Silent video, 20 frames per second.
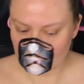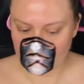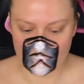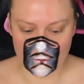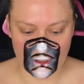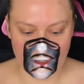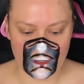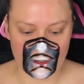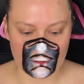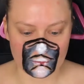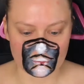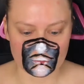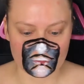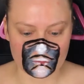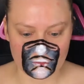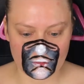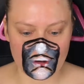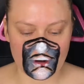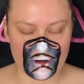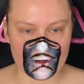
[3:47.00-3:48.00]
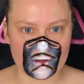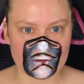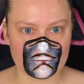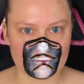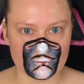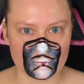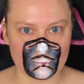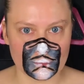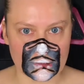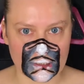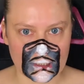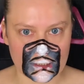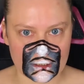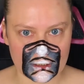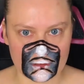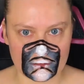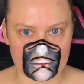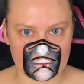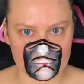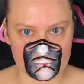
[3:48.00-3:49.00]
Okay, I'm trying to blend
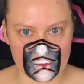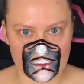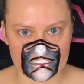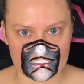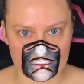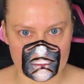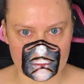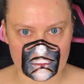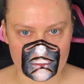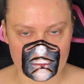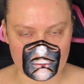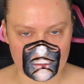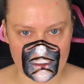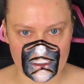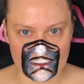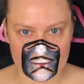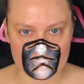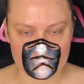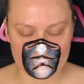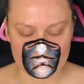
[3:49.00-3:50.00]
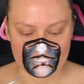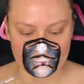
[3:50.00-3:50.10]
in the white and the gray.